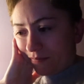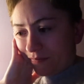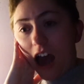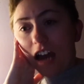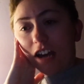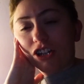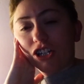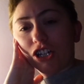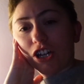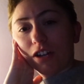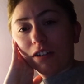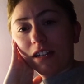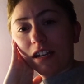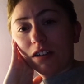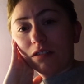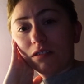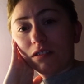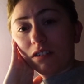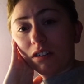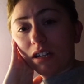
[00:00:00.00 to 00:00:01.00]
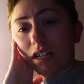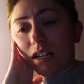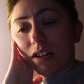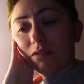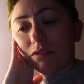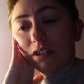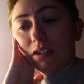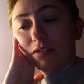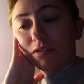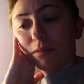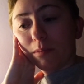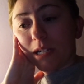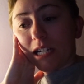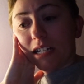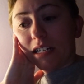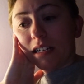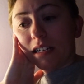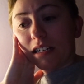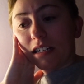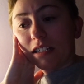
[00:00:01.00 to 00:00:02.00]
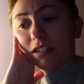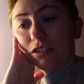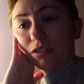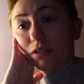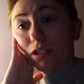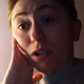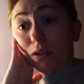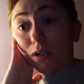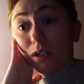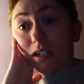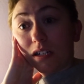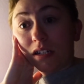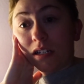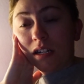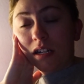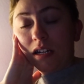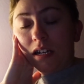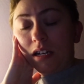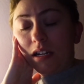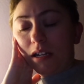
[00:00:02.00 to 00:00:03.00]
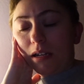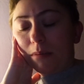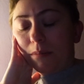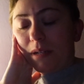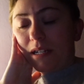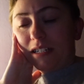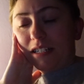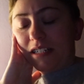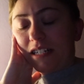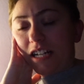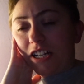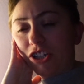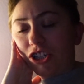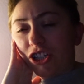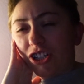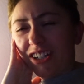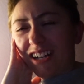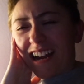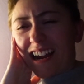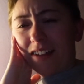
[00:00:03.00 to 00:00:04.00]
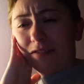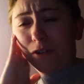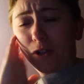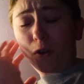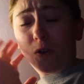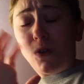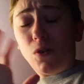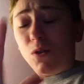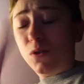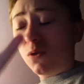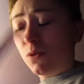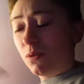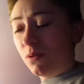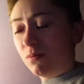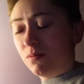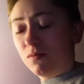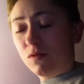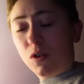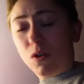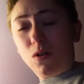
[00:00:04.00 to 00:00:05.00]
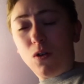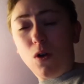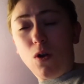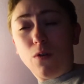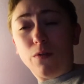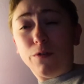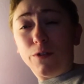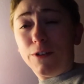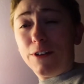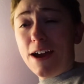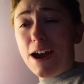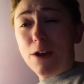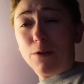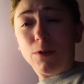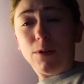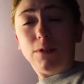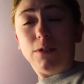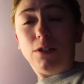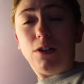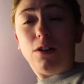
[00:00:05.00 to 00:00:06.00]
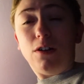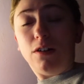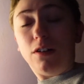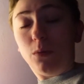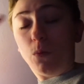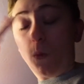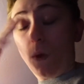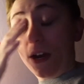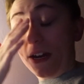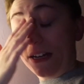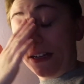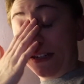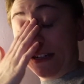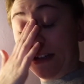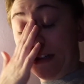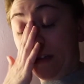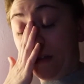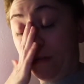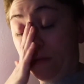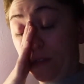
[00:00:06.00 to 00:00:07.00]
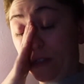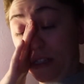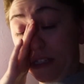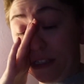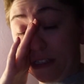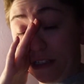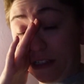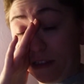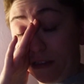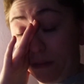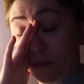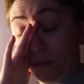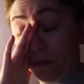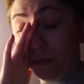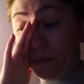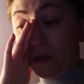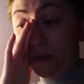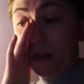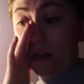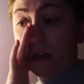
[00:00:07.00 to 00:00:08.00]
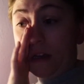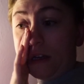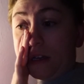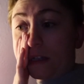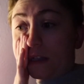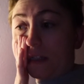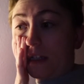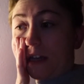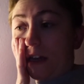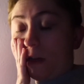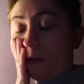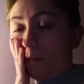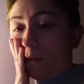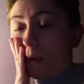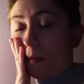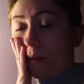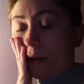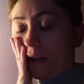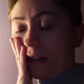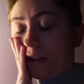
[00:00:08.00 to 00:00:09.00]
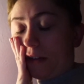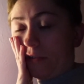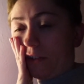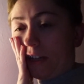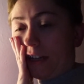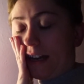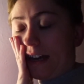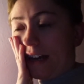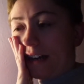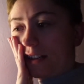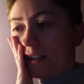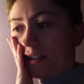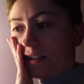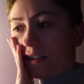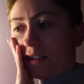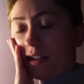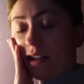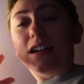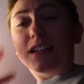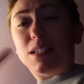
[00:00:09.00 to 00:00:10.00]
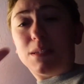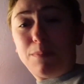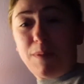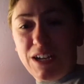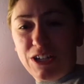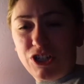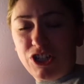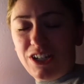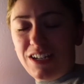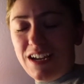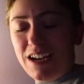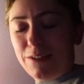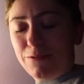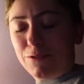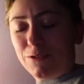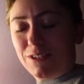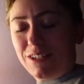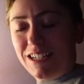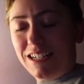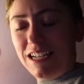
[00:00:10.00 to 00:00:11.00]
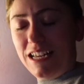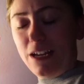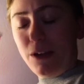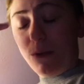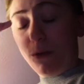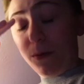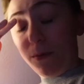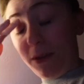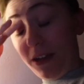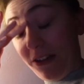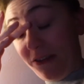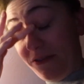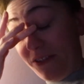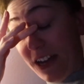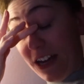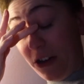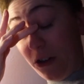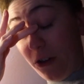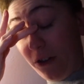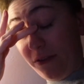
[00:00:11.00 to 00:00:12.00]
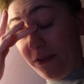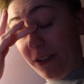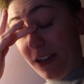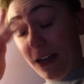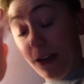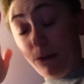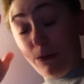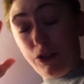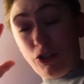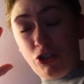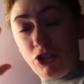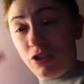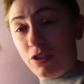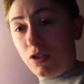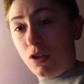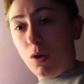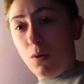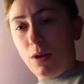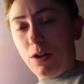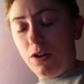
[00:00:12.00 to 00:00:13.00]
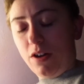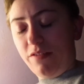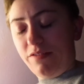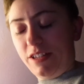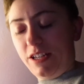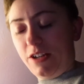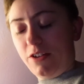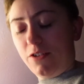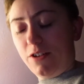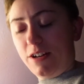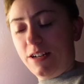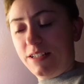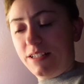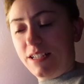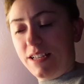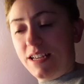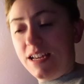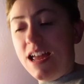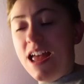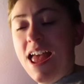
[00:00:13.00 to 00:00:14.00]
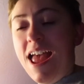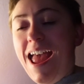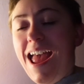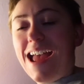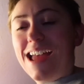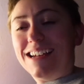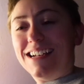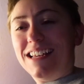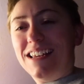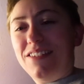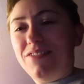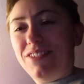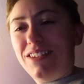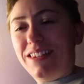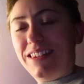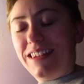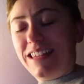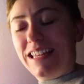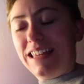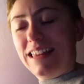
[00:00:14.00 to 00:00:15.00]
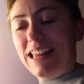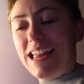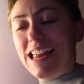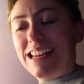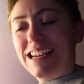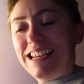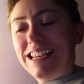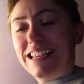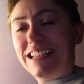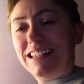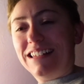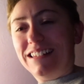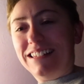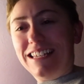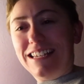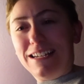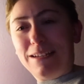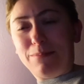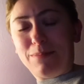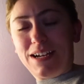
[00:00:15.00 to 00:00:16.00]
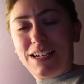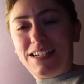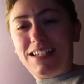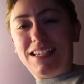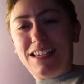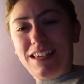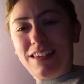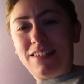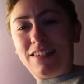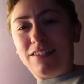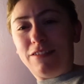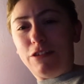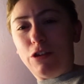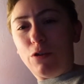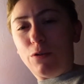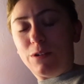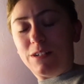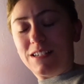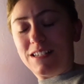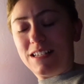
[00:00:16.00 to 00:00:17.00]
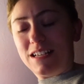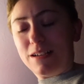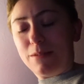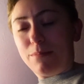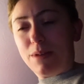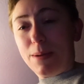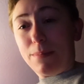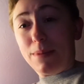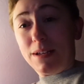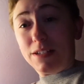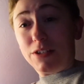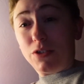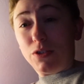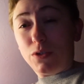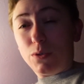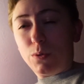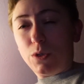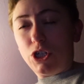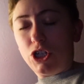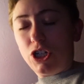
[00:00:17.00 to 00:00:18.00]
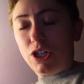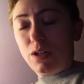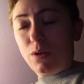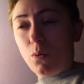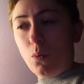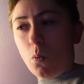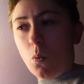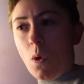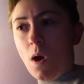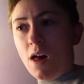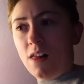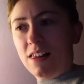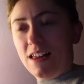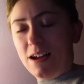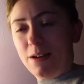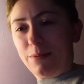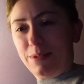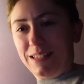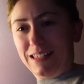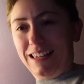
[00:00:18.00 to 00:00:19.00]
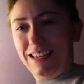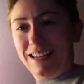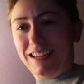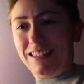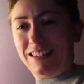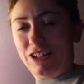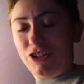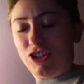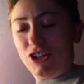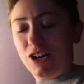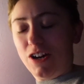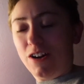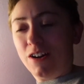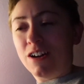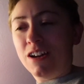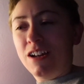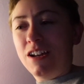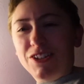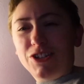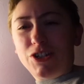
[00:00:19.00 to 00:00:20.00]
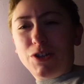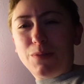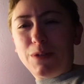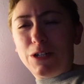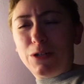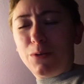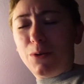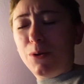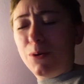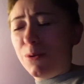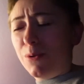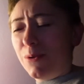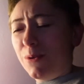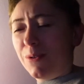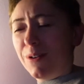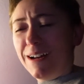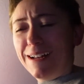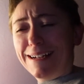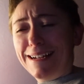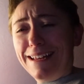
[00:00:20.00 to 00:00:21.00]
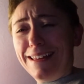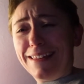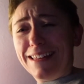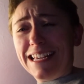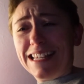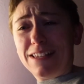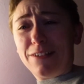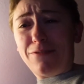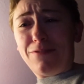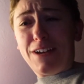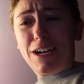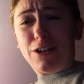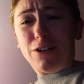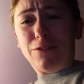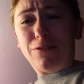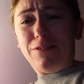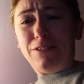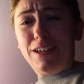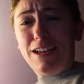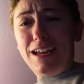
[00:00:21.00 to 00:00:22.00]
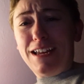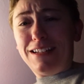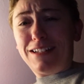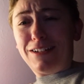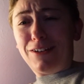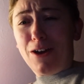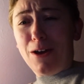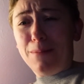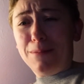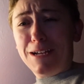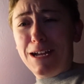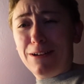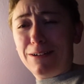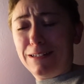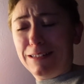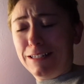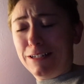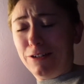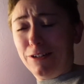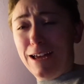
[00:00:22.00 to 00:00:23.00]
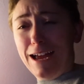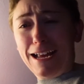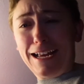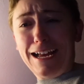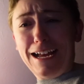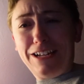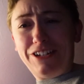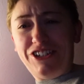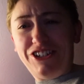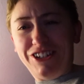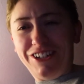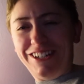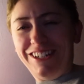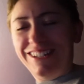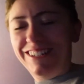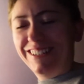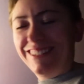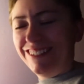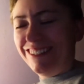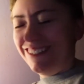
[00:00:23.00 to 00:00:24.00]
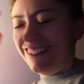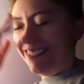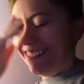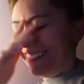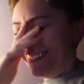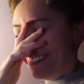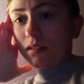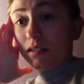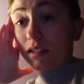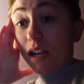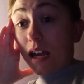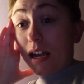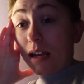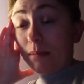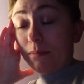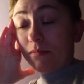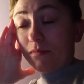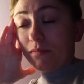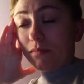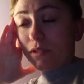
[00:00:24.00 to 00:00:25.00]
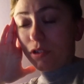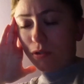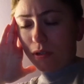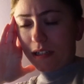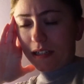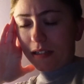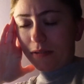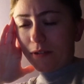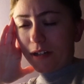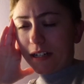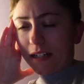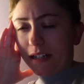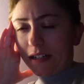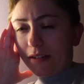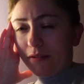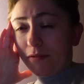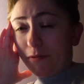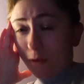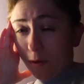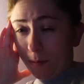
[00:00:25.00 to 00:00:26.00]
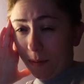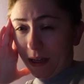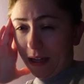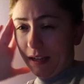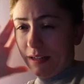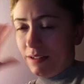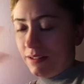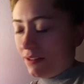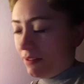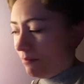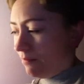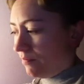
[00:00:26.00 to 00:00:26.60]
I shall now start getting ready for bed. I gotta do yoga and meditation. I have a whole hour-long wind-down system to help my body relax, especially after today where my fight or flight was just going off like crazy. And even the lady cleaning my teeth, noticing my muscle twitching while I was laying in the chair, she went, "Oh, honey, that's a fight or flight. Calm down a little, I got you." Time to get ready for bed.